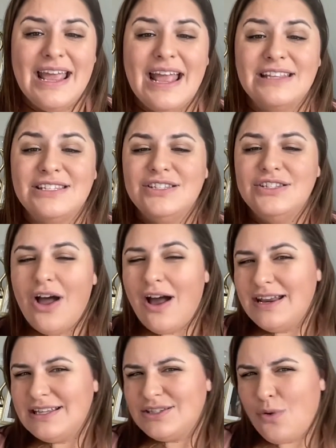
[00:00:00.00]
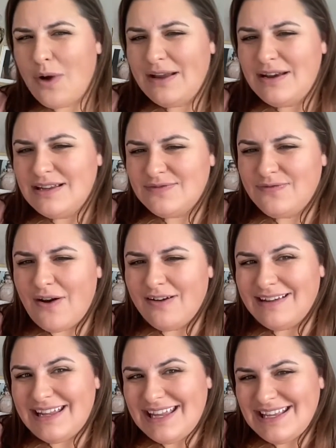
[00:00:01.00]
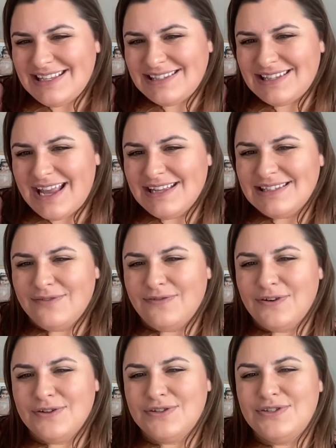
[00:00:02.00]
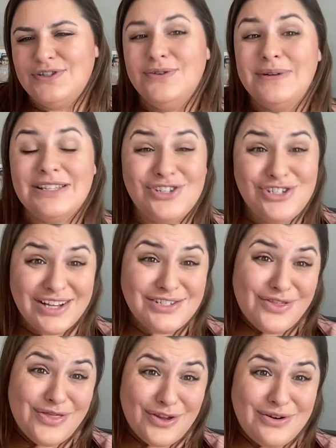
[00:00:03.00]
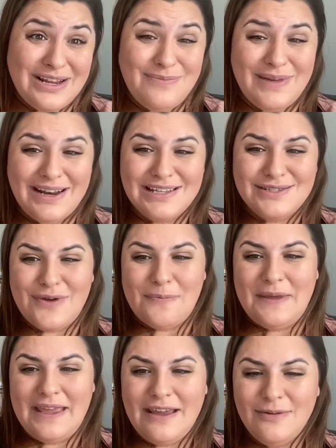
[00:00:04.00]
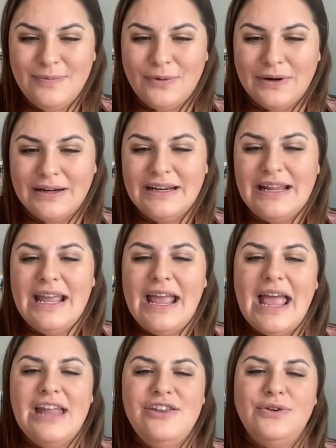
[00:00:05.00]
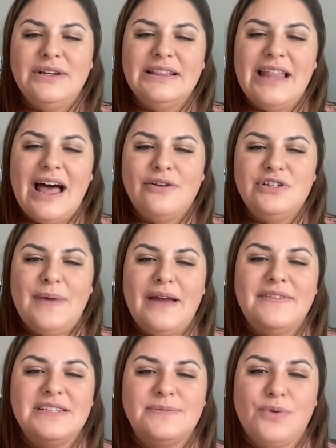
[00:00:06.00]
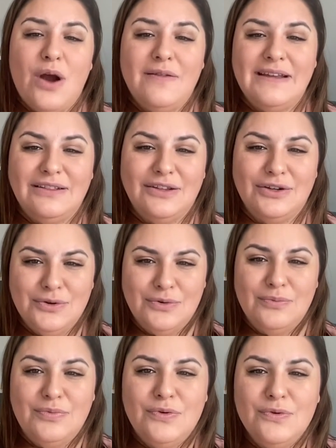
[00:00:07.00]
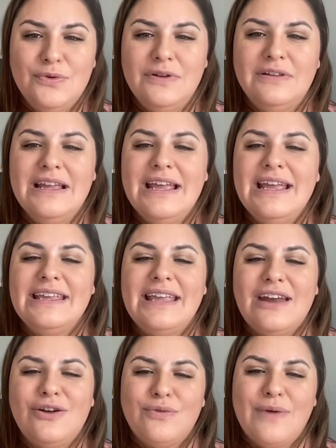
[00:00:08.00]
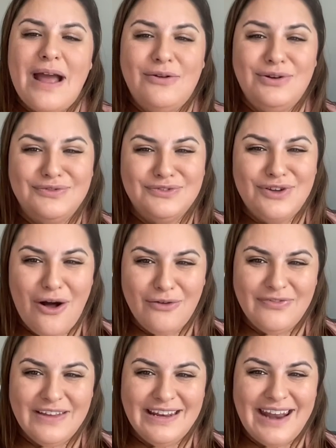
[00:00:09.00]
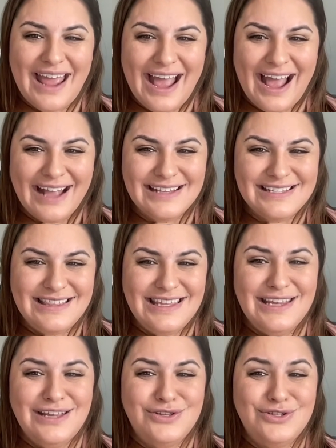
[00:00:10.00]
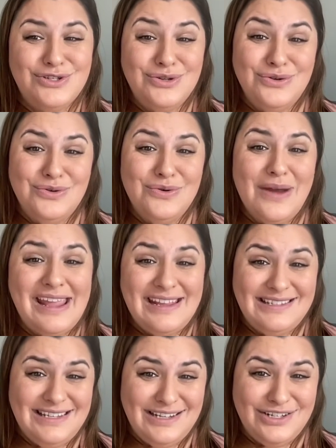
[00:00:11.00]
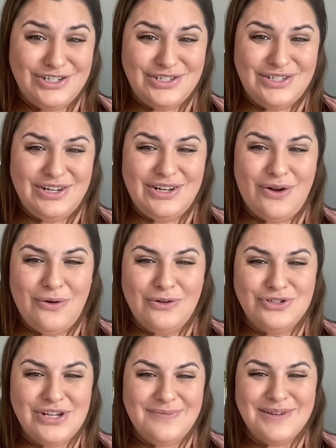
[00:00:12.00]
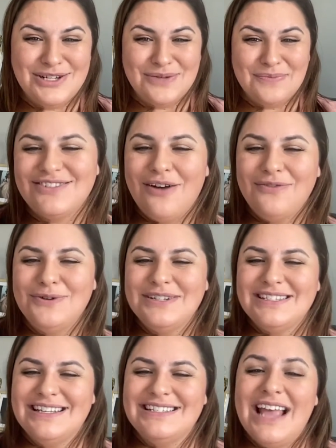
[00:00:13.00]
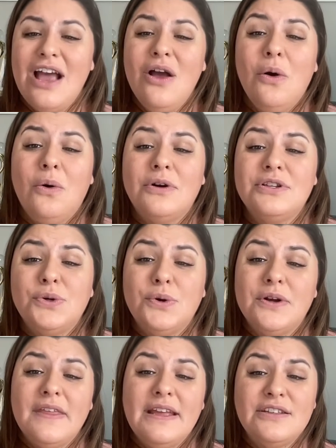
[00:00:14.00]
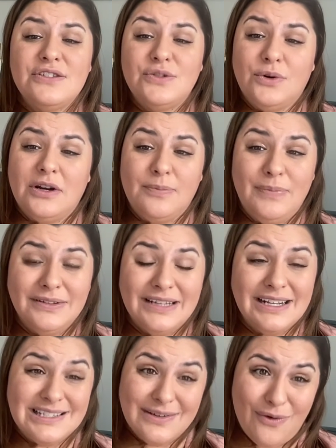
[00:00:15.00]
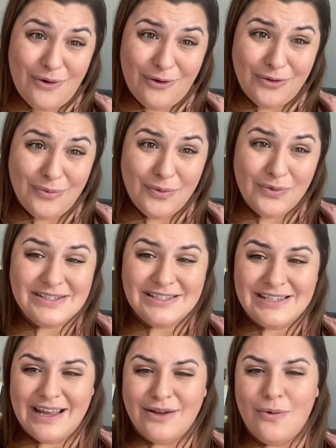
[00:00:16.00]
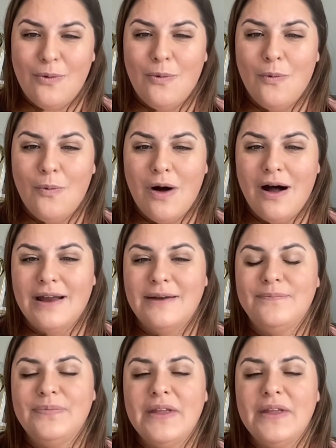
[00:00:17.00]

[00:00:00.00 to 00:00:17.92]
It's not quite as far east as the first 2. It's just 30 minutes from the airport. And you can lounge by the sprawling lagoon pool, get a round of golf in at the 2 18-hole championship golf courses, or tour the historic buildings of Old San Juan.